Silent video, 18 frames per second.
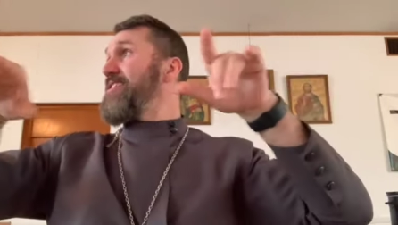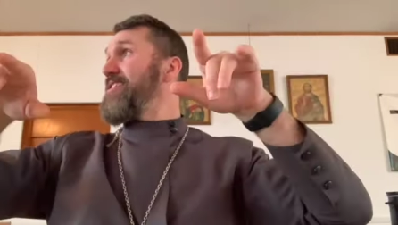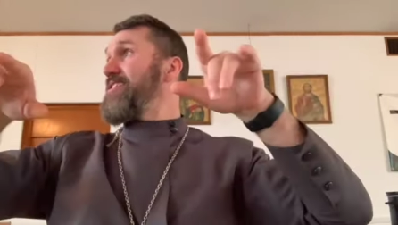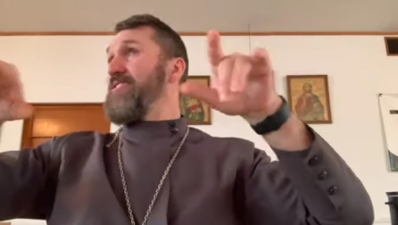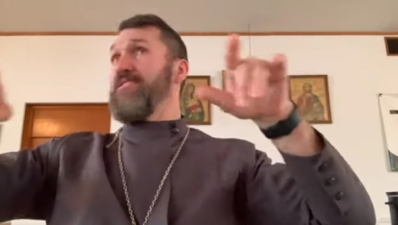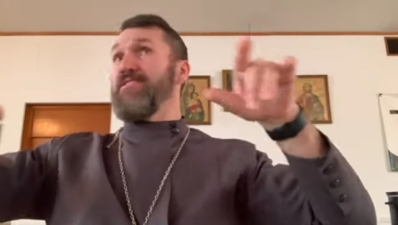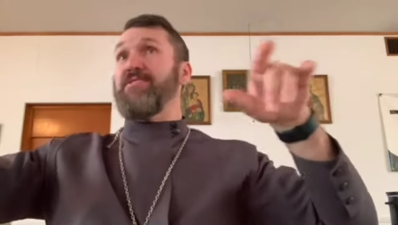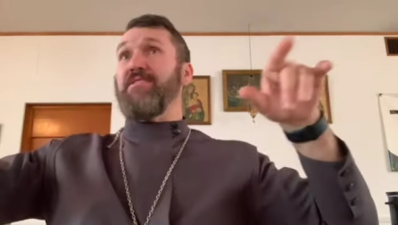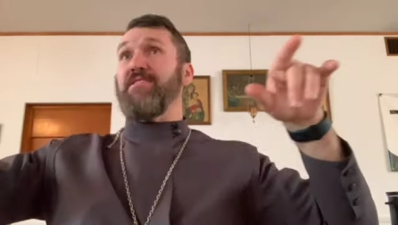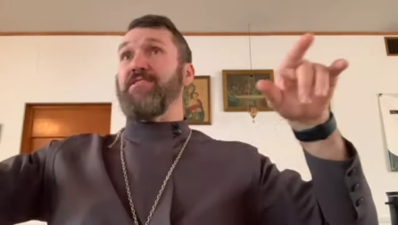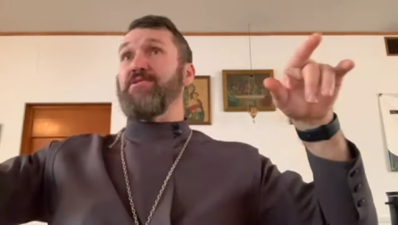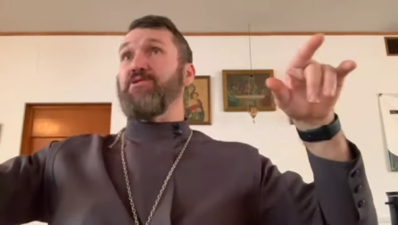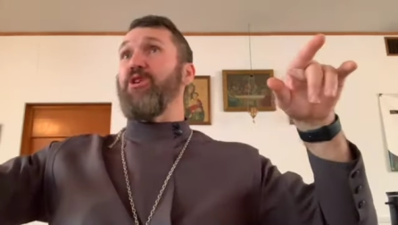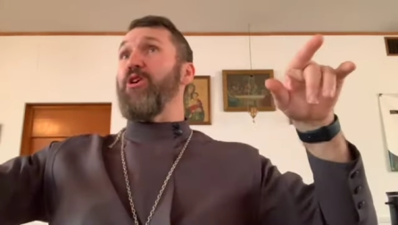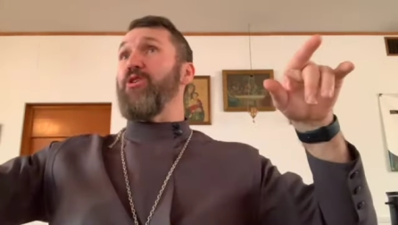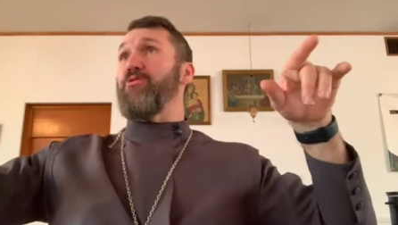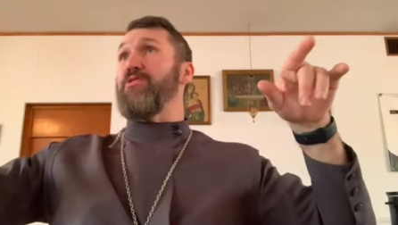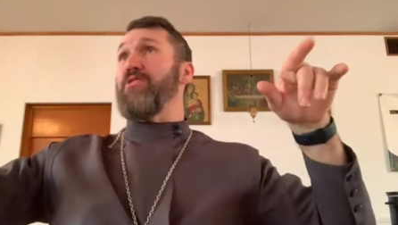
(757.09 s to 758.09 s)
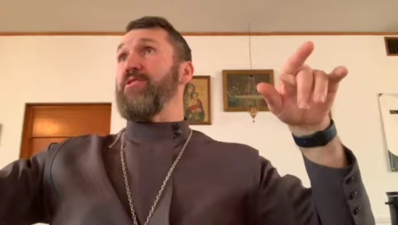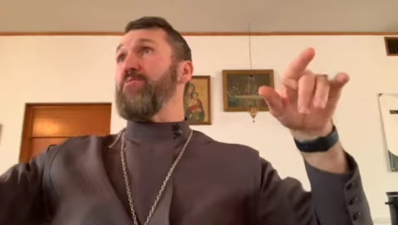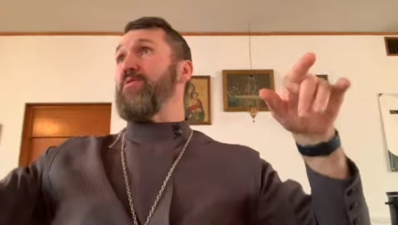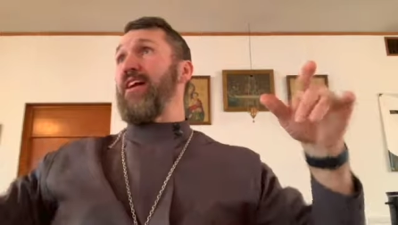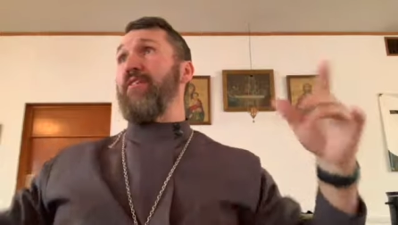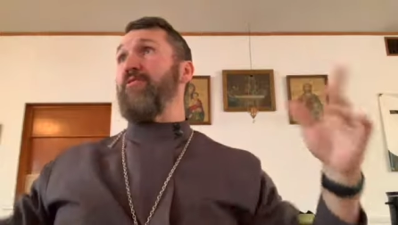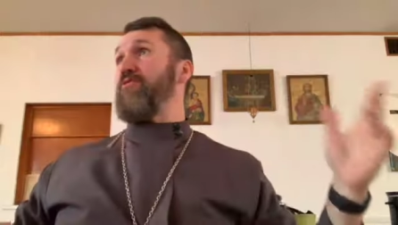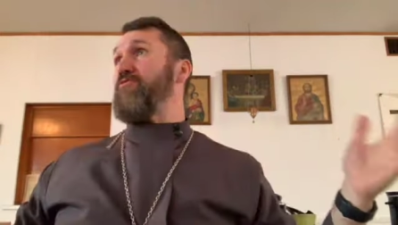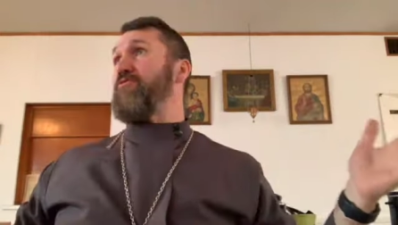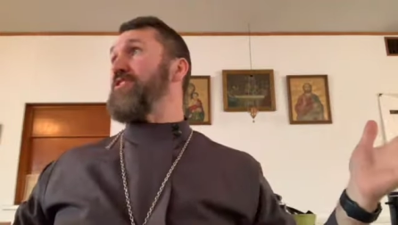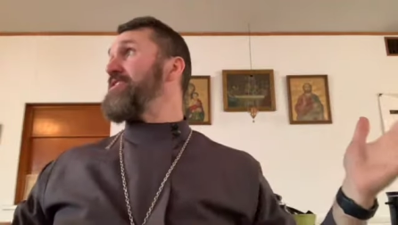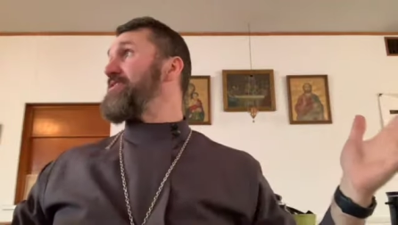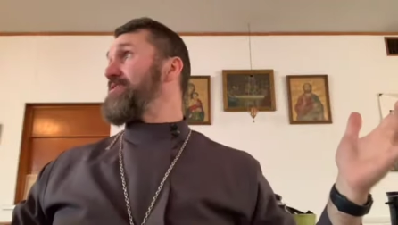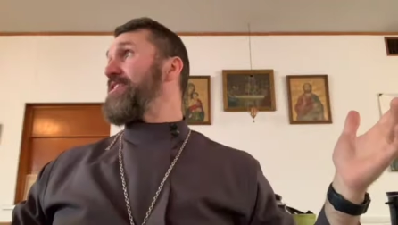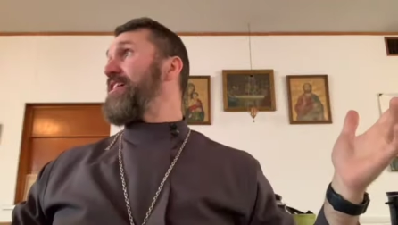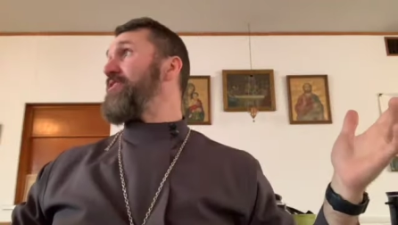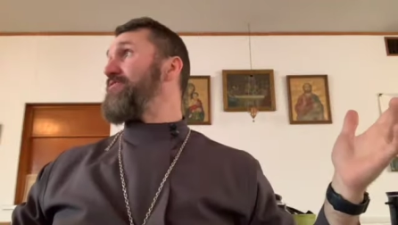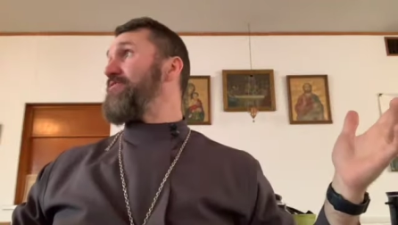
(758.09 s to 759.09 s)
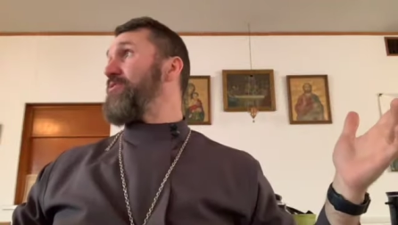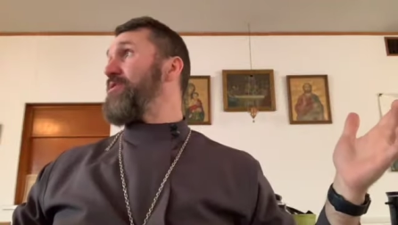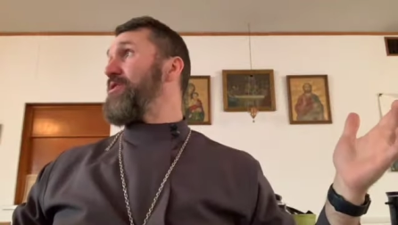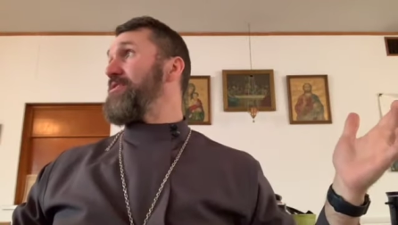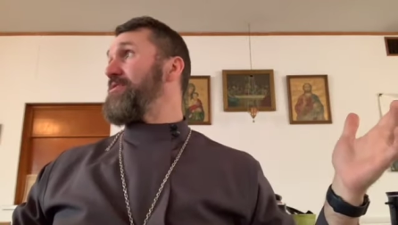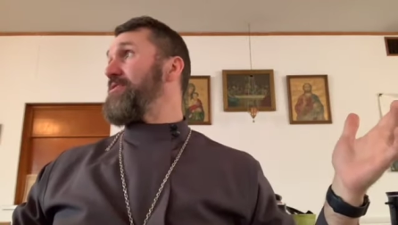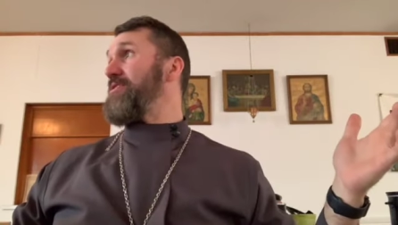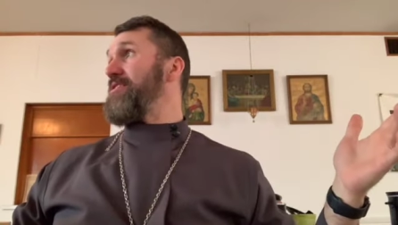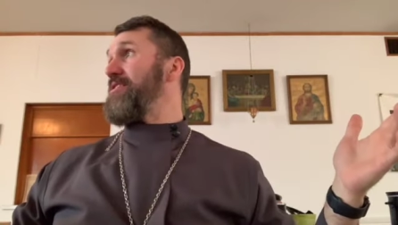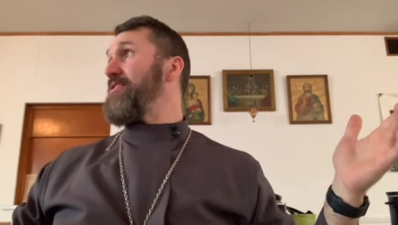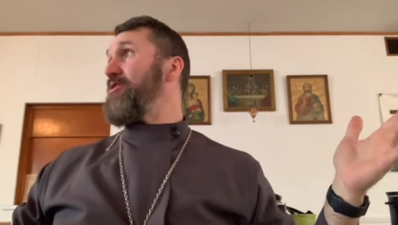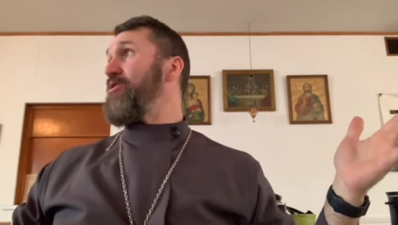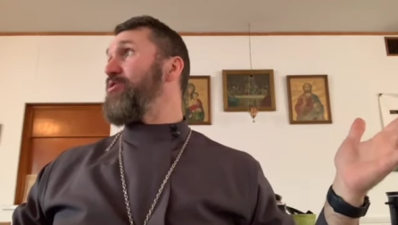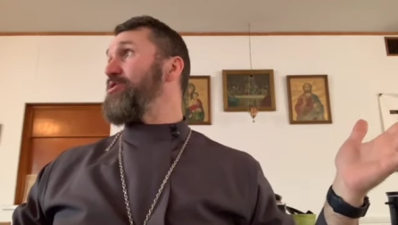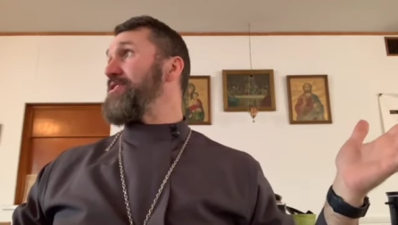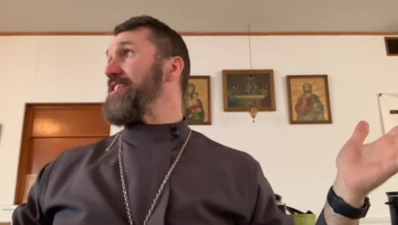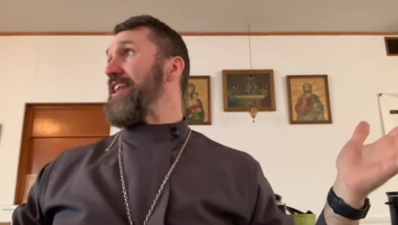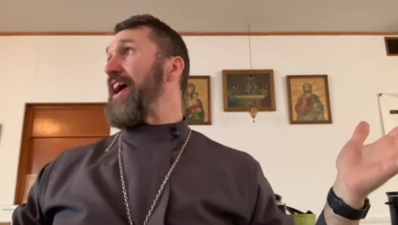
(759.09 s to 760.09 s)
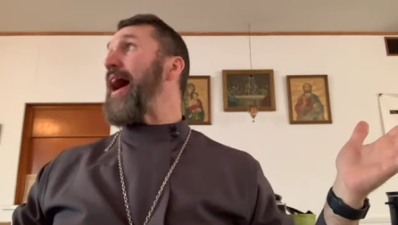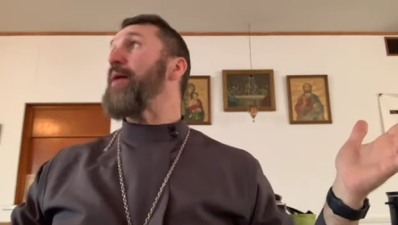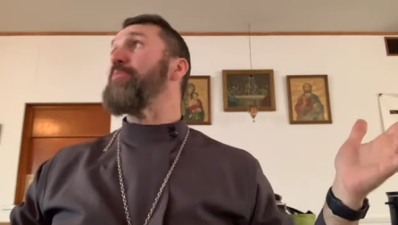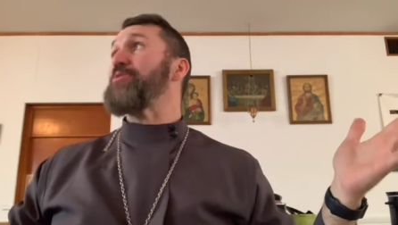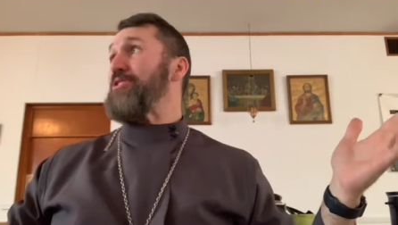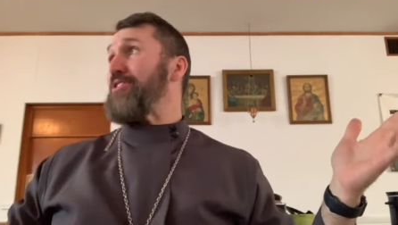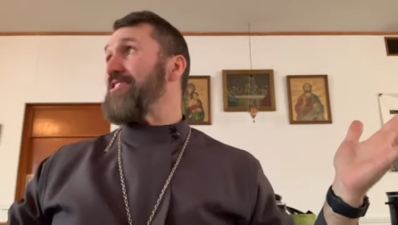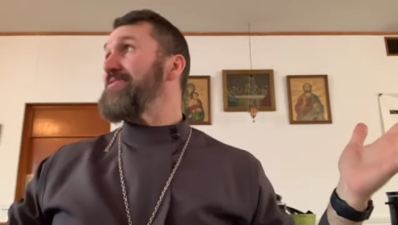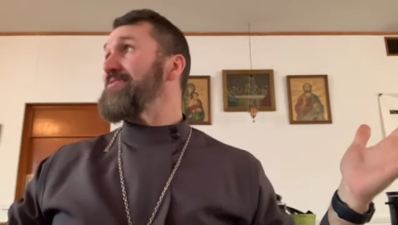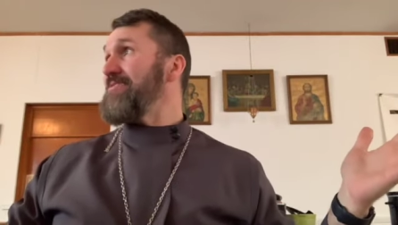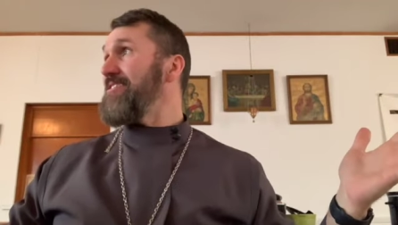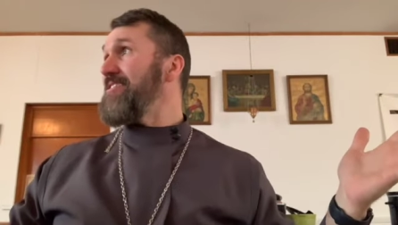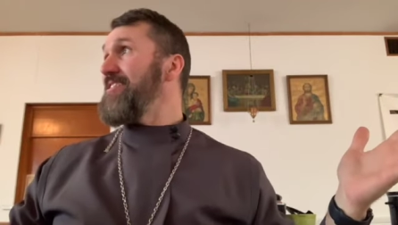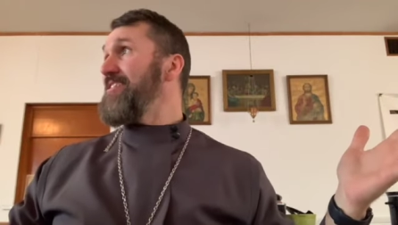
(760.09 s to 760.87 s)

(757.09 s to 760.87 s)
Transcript: this, uh, it's called the, we have a feast day for it, the uh, Holy Napkin.